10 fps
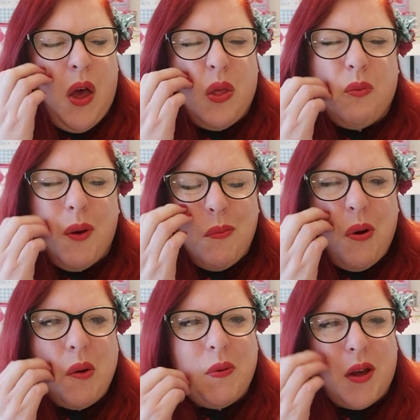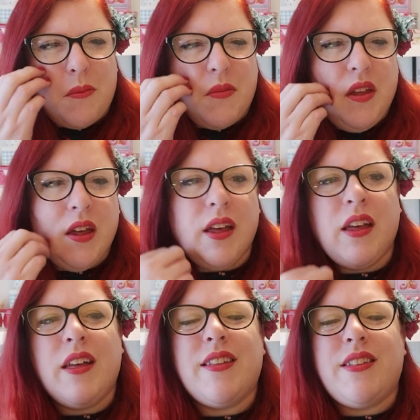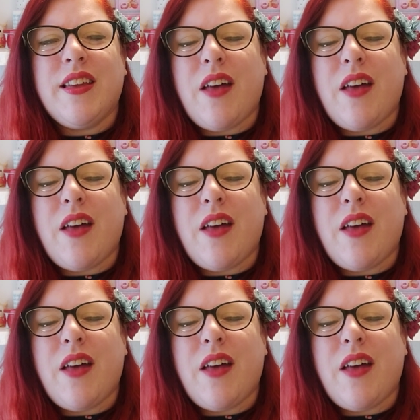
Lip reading: The one problem, the thing